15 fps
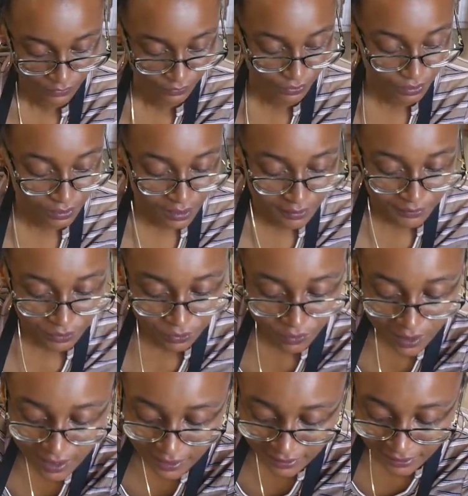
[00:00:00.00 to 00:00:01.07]
Rule number
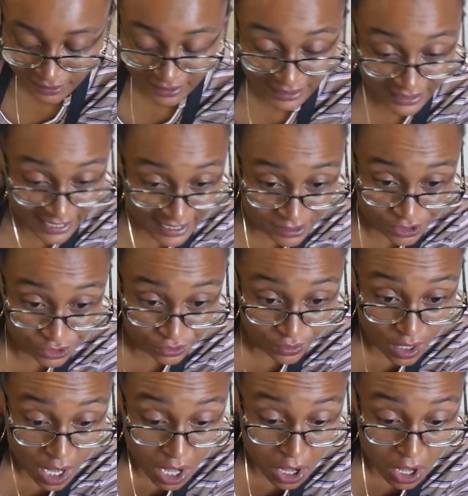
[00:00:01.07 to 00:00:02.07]
one, clean as you go.